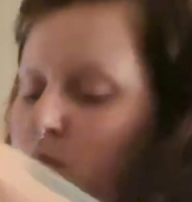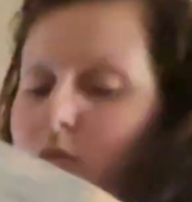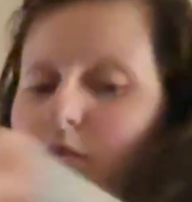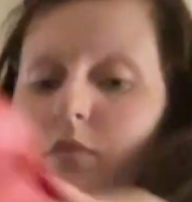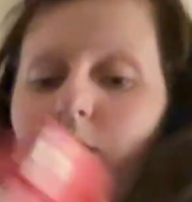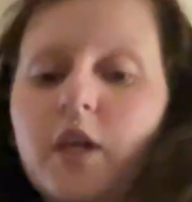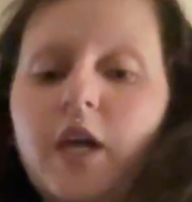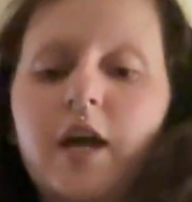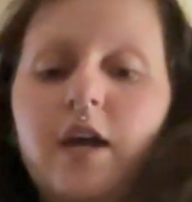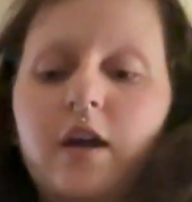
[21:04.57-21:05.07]

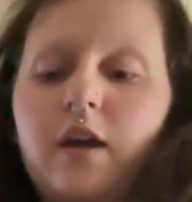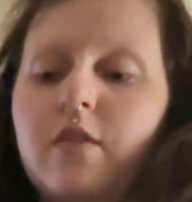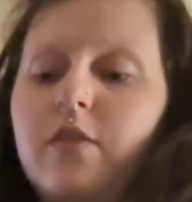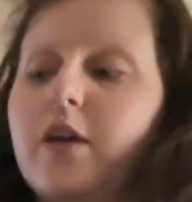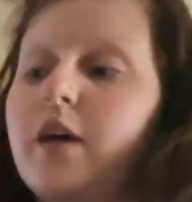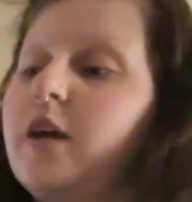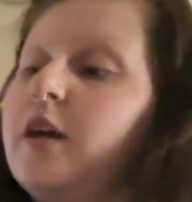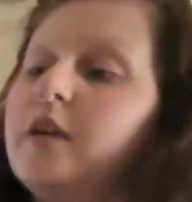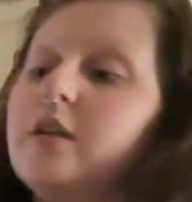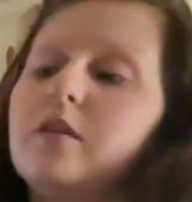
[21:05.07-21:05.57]
Okay, and
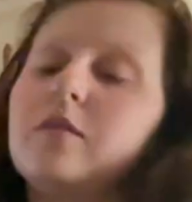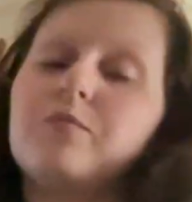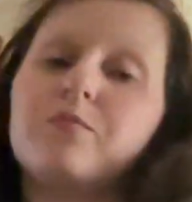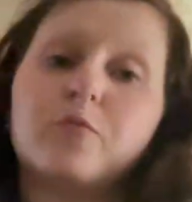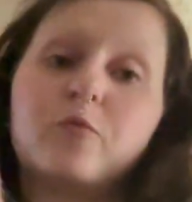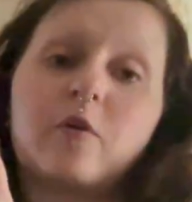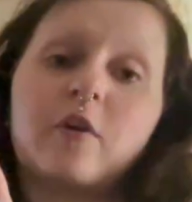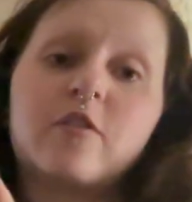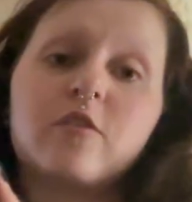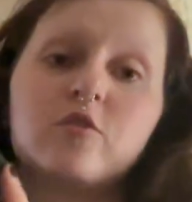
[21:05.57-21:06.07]
then
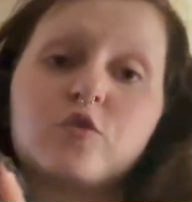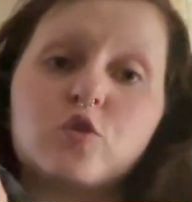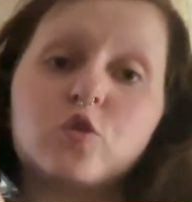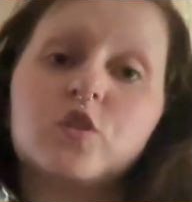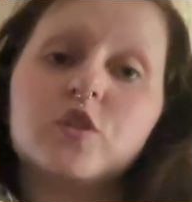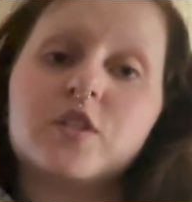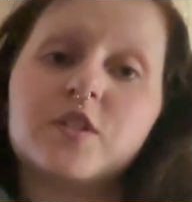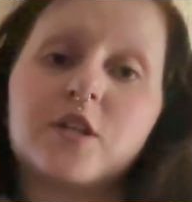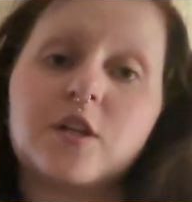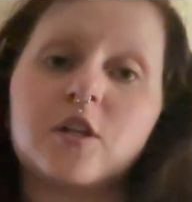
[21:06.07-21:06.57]
where this
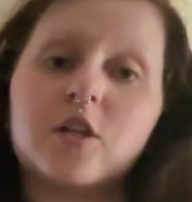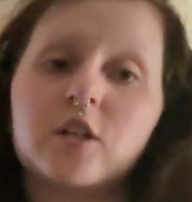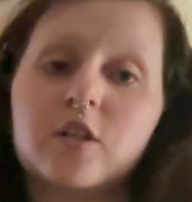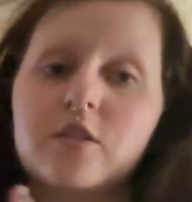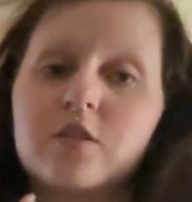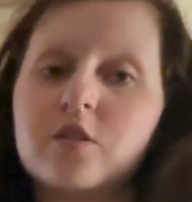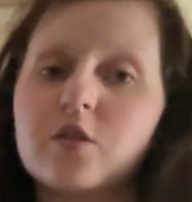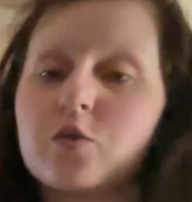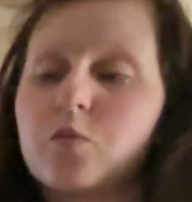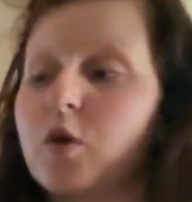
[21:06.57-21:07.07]
old sticker
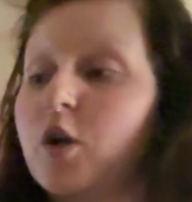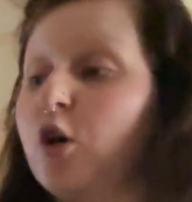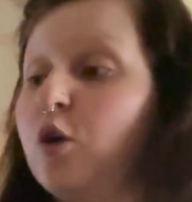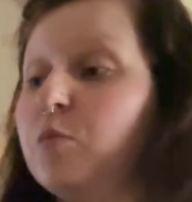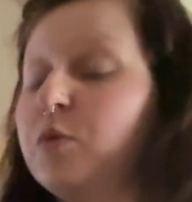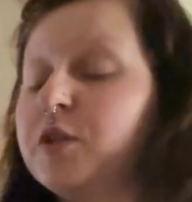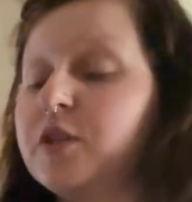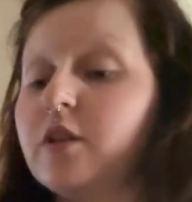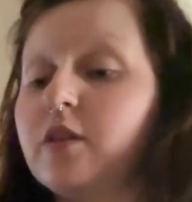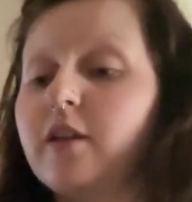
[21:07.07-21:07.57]
is where I'll
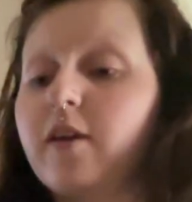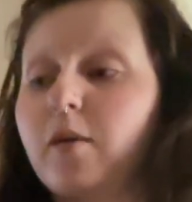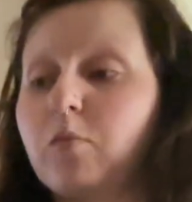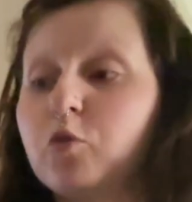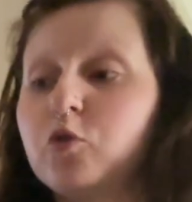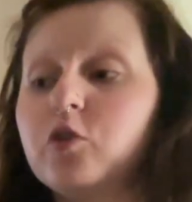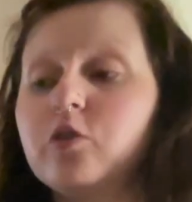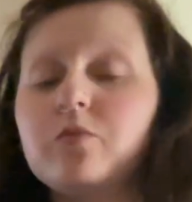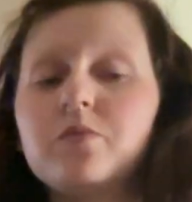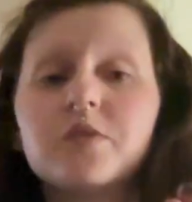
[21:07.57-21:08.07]
put the
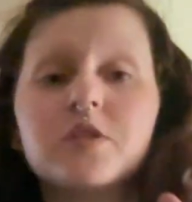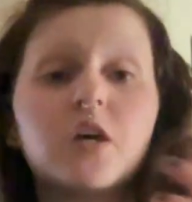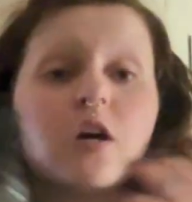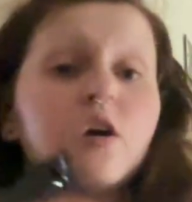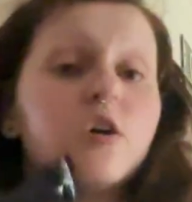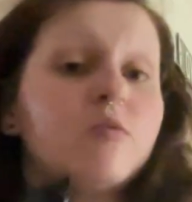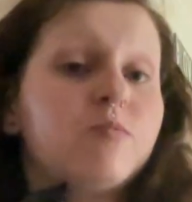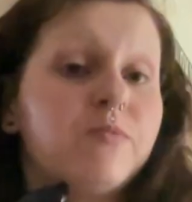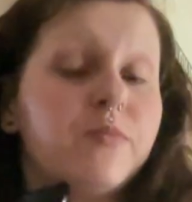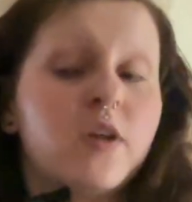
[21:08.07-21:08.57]
label.
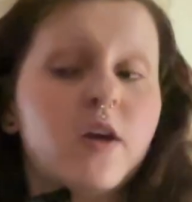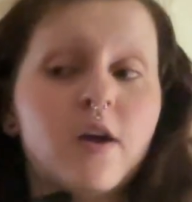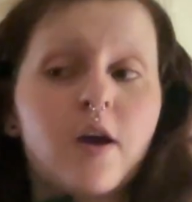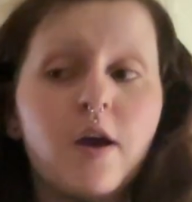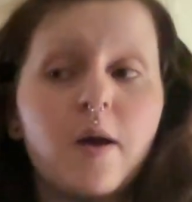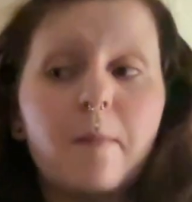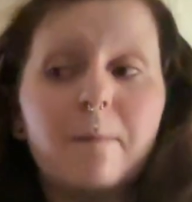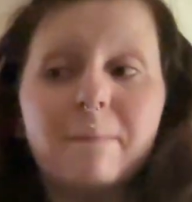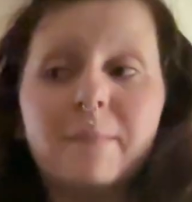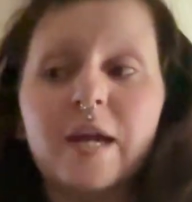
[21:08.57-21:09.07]
So
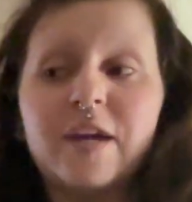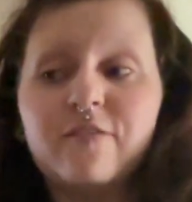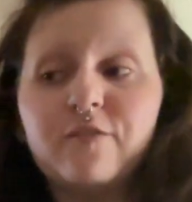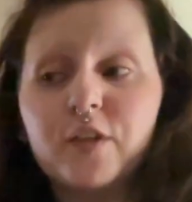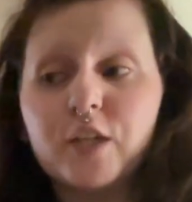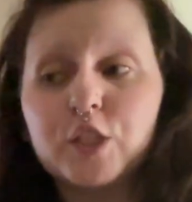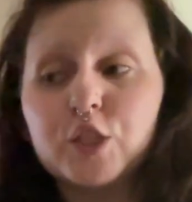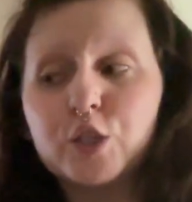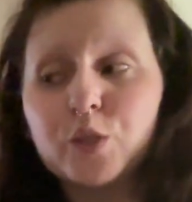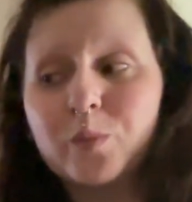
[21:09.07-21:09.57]
my
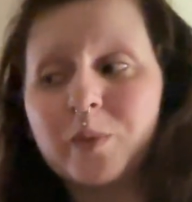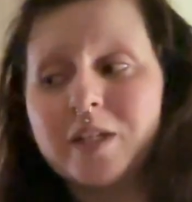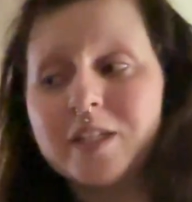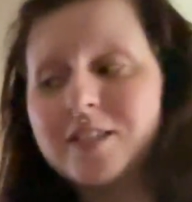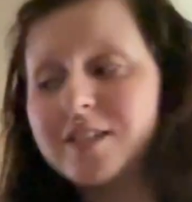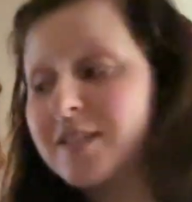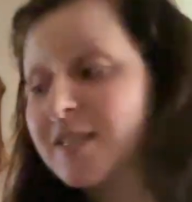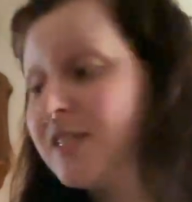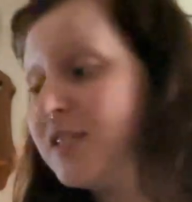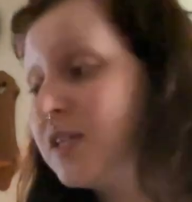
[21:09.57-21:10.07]
first one
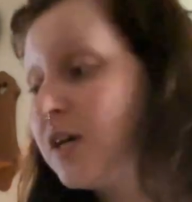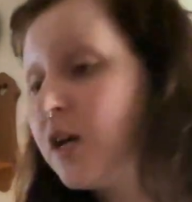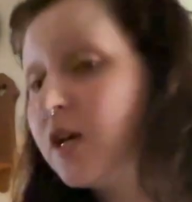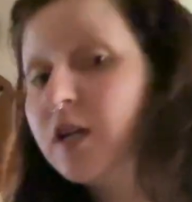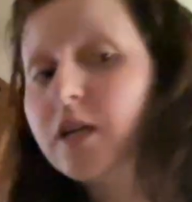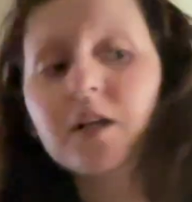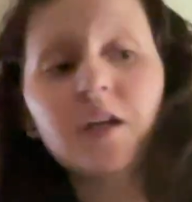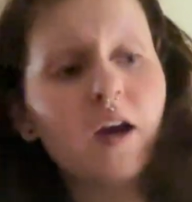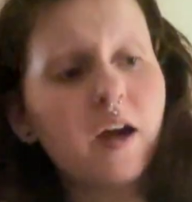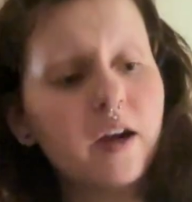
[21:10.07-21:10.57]
is
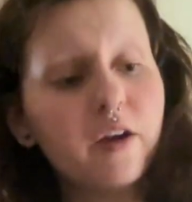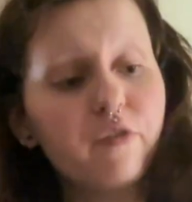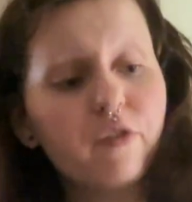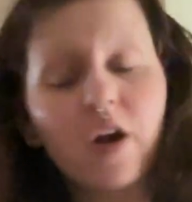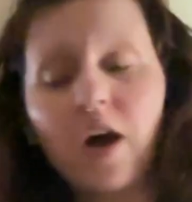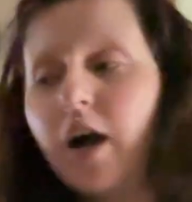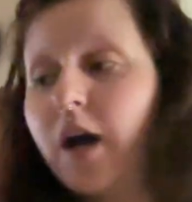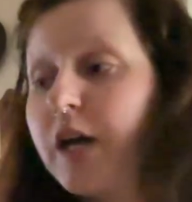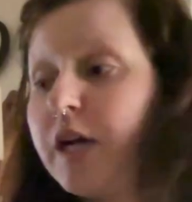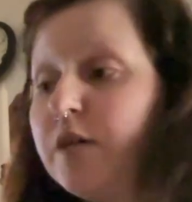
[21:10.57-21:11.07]
done. I've
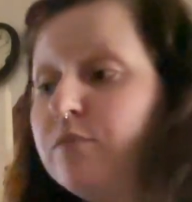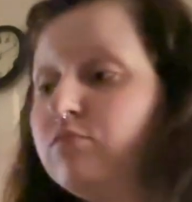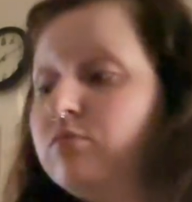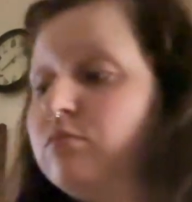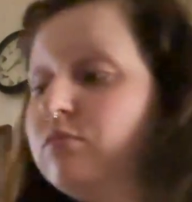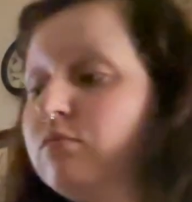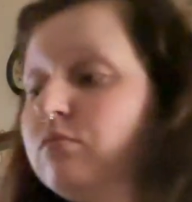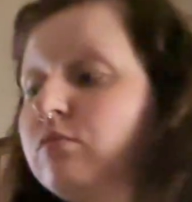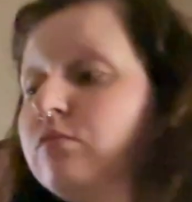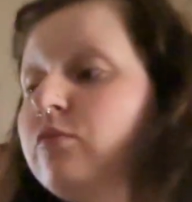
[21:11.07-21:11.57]
got
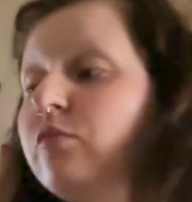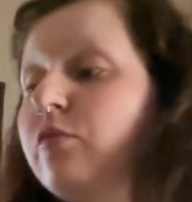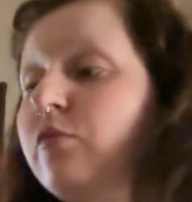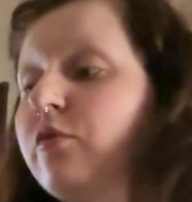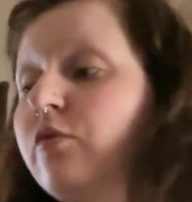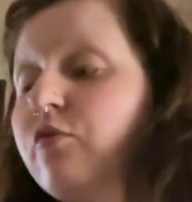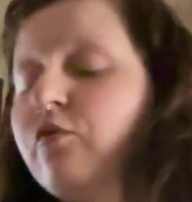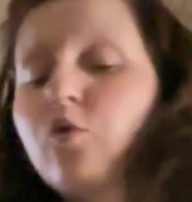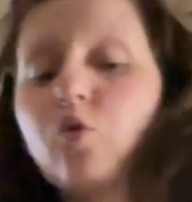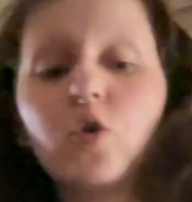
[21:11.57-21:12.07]

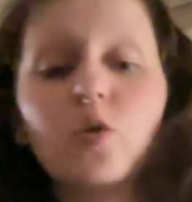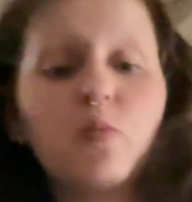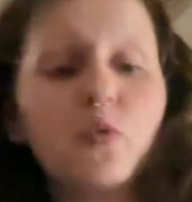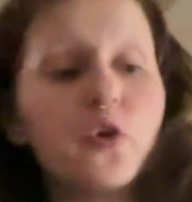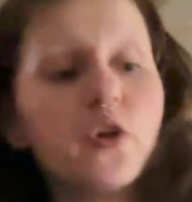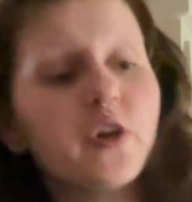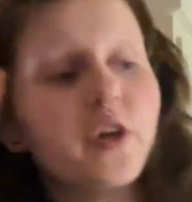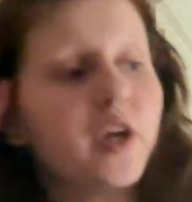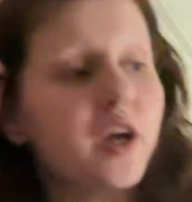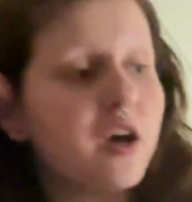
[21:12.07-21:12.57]
4 more
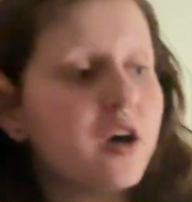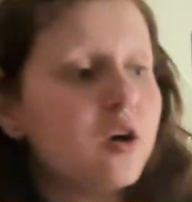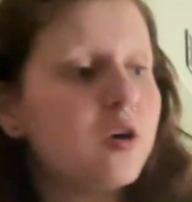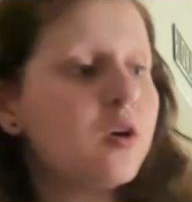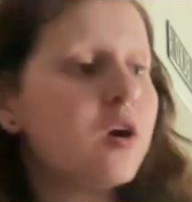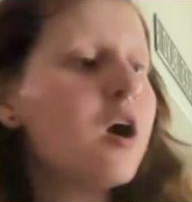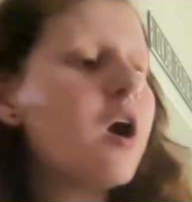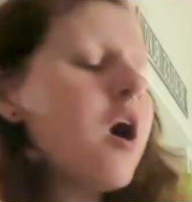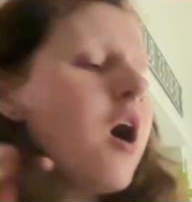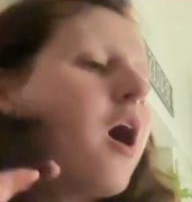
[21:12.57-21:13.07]
to
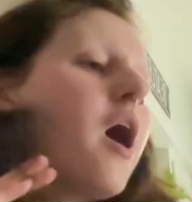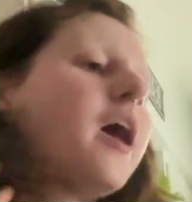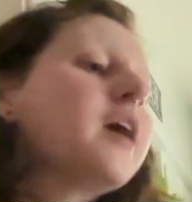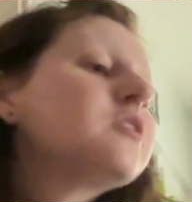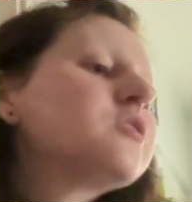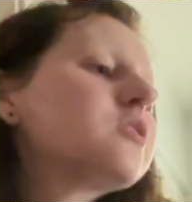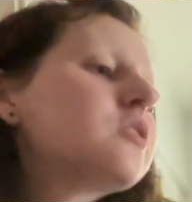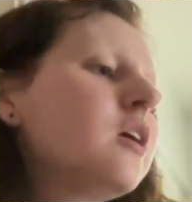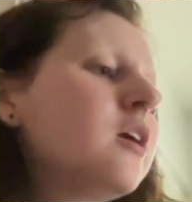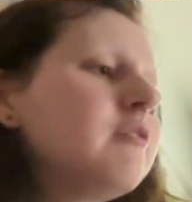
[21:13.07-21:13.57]
go. I
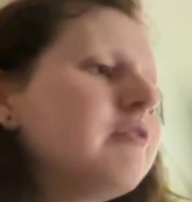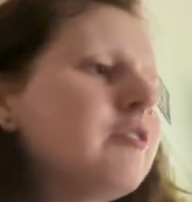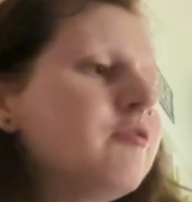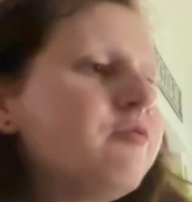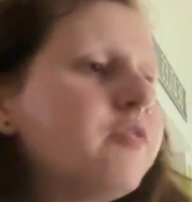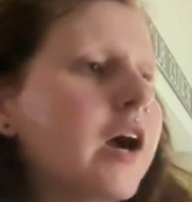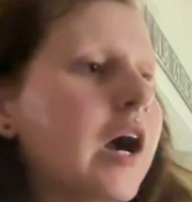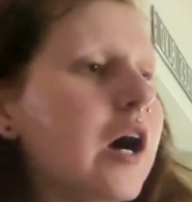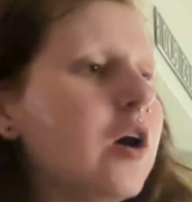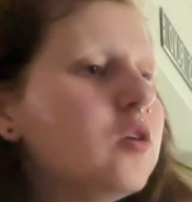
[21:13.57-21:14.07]
still haven't
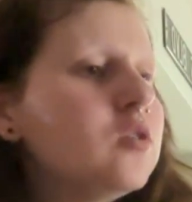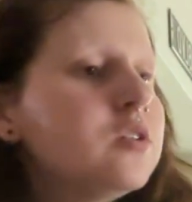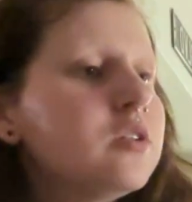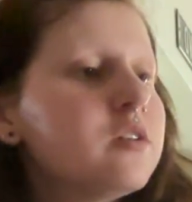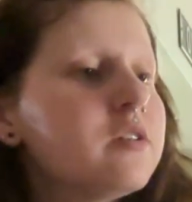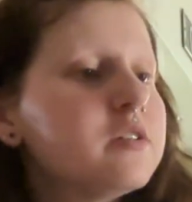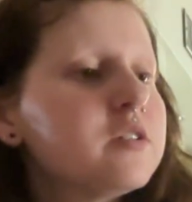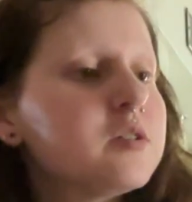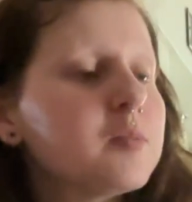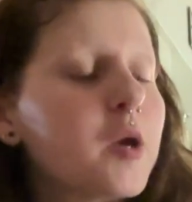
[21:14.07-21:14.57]
found
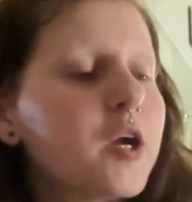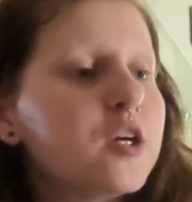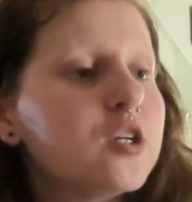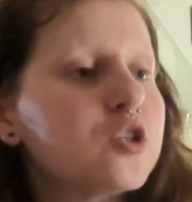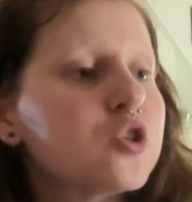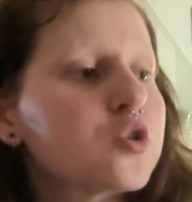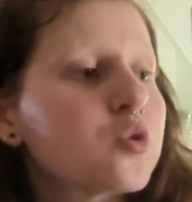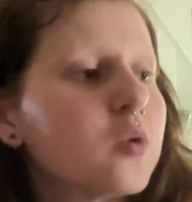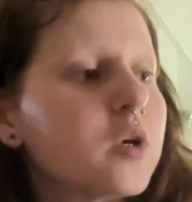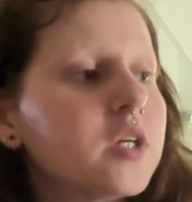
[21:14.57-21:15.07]
this pair of
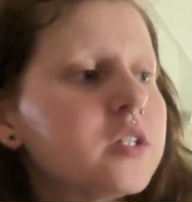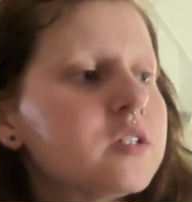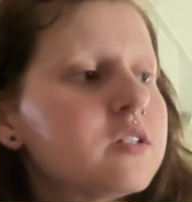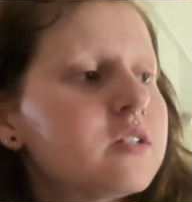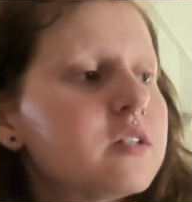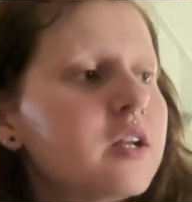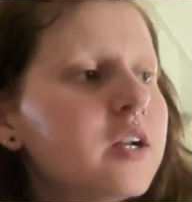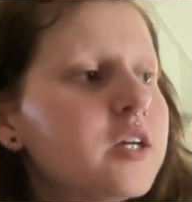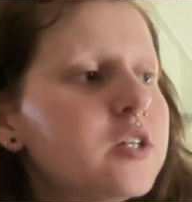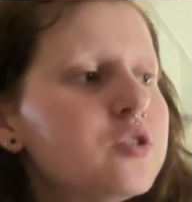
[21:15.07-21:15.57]
shorts
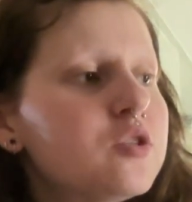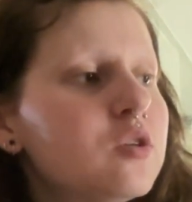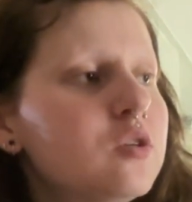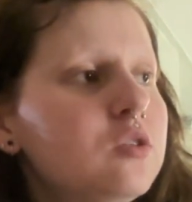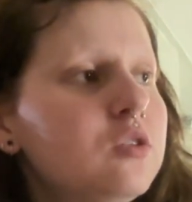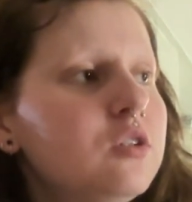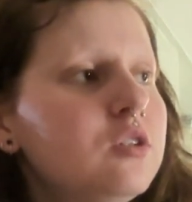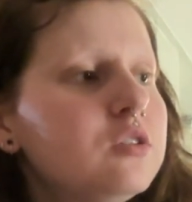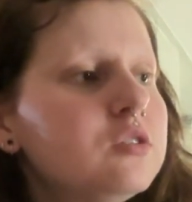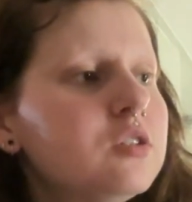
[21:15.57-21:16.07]
that I
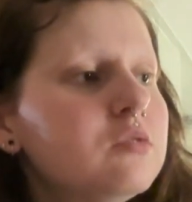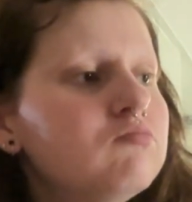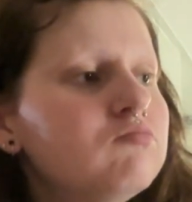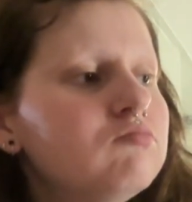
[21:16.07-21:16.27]
sold.